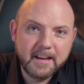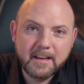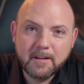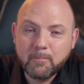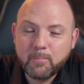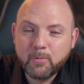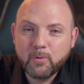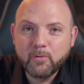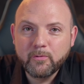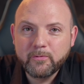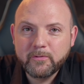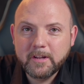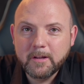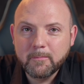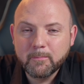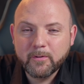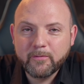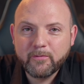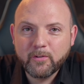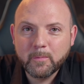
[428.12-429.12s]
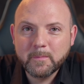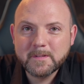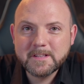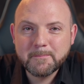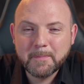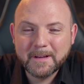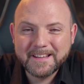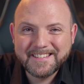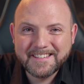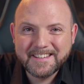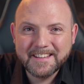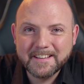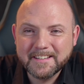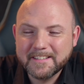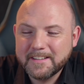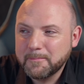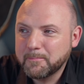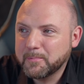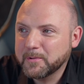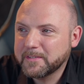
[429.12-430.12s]
and improve team performance by
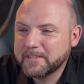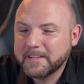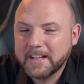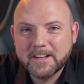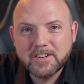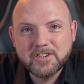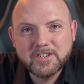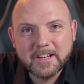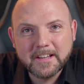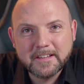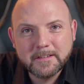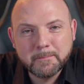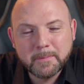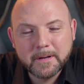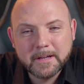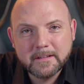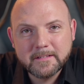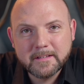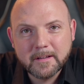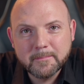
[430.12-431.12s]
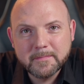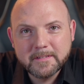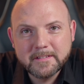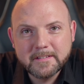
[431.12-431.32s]
60% just by some